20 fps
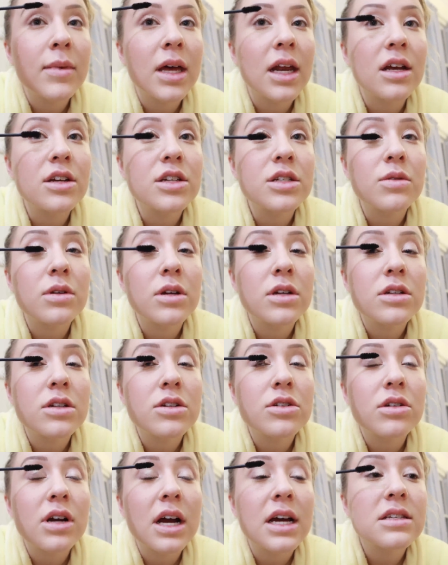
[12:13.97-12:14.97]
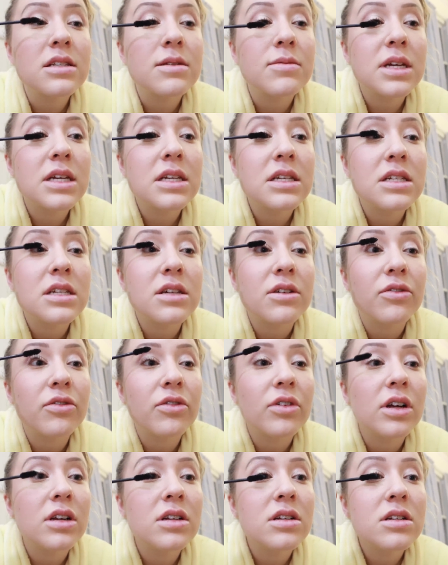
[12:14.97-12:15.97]
and I just wanted to try something
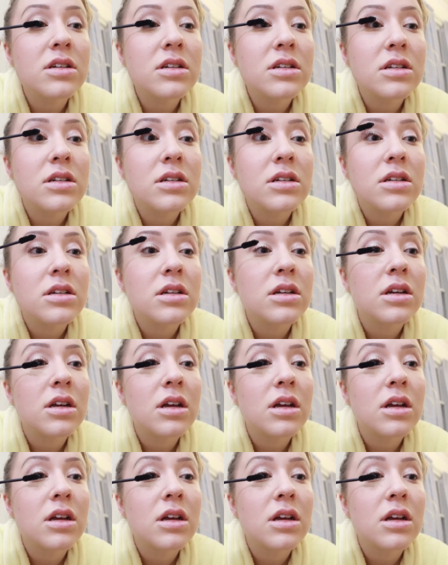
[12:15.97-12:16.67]
different.